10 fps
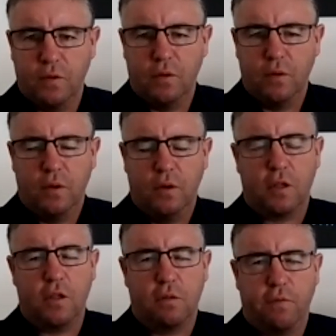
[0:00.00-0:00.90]
No, so
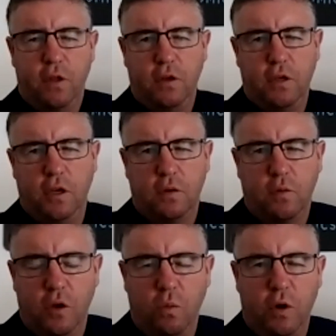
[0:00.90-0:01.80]
if you look at
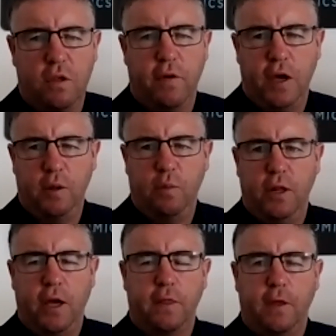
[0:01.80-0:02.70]
what's available
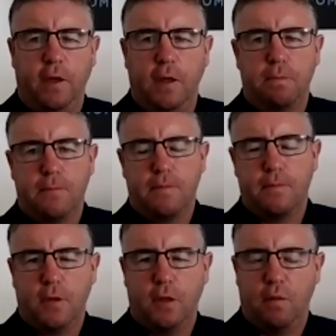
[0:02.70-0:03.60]
out there
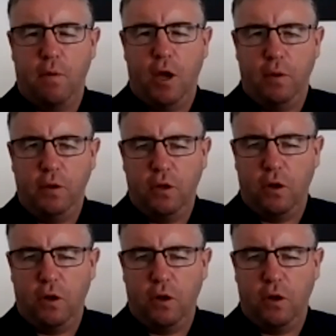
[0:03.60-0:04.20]
at the moment,